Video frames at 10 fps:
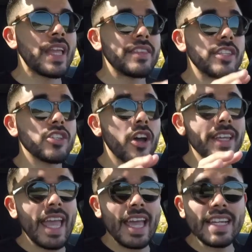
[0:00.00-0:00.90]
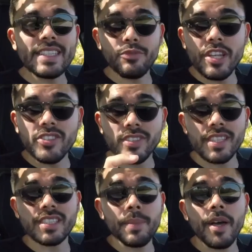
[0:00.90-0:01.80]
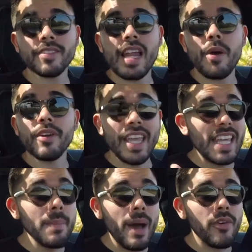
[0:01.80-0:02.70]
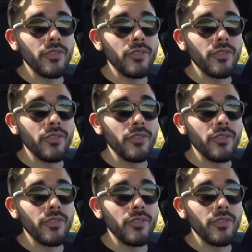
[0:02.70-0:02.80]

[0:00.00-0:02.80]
This car can reach 60 miles an hour in about